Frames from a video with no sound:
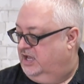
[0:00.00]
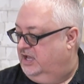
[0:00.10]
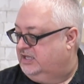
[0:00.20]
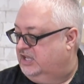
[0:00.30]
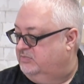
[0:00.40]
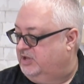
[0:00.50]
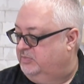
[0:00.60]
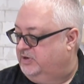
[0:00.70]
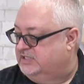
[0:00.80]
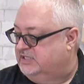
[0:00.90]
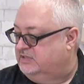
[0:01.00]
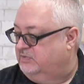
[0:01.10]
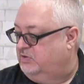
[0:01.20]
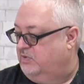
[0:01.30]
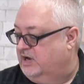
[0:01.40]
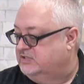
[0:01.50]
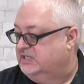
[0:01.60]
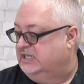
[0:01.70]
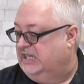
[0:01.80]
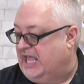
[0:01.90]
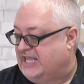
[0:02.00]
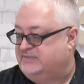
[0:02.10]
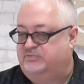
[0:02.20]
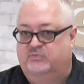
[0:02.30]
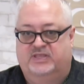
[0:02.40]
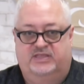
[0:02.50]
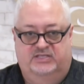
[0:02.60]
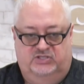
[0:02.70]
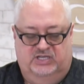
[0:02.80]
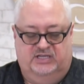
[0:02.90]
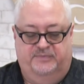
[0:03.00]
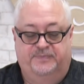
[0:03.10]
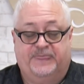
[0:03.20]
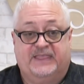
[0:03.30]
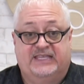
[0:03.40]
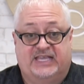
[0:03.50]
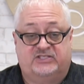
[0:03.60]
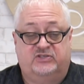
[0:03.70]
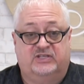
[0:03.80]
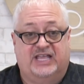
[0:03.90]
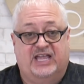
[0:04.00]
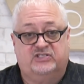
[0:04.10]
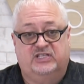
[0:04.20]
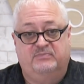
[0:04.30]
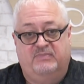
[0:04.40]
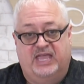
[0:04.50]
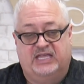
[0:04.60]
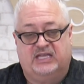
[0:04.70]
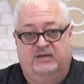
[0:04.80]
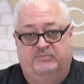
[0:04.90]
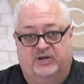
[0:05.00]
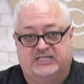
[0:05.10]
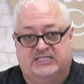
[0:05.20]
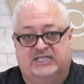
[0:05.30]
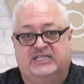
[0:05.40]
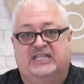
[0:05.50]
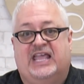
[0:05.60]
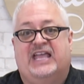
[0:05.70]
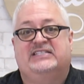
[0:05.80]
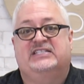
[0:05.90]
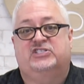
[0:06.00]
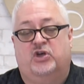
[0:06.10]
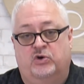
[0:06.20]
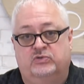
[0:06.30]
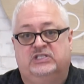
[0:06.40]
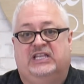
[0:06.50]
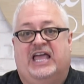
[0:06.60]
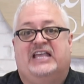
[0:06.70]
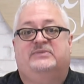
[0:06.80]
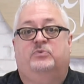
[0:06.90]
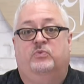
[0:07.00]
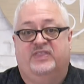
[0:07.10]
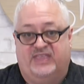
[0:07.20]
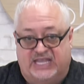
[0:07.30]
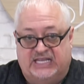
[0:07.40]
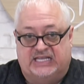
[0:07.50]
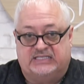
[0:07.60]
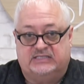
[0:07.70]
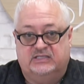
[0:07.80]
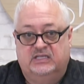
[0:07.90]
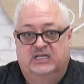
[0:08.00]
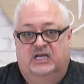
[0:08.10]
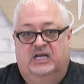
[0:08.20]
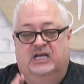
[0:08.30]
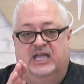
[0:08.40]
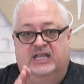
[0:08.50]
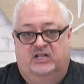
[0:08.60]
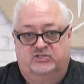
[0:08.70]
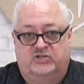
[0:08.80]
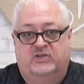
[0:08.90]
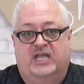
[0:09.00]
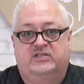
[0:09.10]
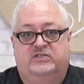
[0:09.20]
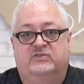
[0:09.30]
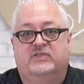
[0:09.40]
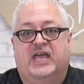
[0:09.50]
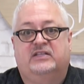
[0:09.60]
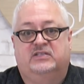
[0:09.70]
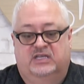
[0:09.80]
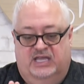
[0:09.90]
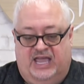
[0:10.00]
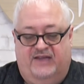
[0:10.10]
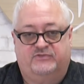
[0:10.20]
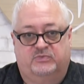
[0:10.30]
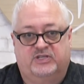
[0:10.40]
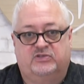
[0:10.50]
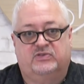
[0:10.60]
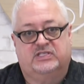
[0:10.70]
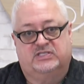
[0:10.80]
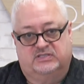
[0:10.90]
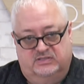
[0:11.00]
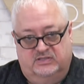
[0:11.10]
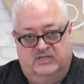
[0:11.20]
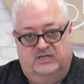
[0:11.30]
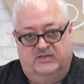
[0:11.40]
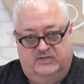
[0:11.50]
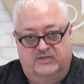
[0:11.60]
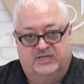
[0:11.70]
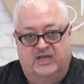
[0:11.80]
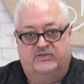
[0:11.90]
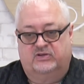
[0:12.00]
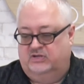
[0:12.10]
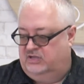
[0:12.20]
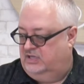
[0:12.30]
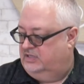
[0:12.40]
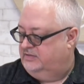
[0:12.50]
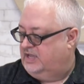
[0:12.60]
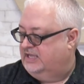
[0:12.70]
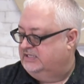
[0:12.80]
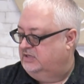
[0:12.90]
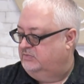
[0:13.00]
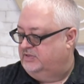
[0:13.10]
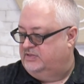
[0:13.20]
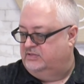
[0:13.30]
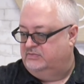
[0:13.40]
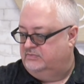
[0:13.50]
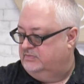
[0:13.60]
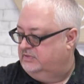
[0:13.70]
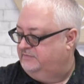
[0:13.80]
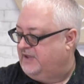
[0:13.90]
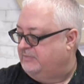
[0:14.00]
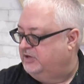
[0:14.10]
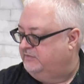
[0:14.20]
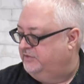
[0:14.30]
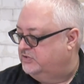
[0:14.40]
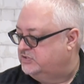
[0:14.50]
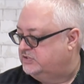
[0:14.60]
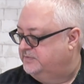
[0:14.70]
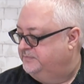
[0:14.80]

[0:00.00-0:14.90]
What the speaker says: Can you make a bracelet that requires a clasp with the jig? Yes, you can actually make a bracelet that has its own clasp within it. And I'll show you how to do that after we do this, the other idea with the fabric first.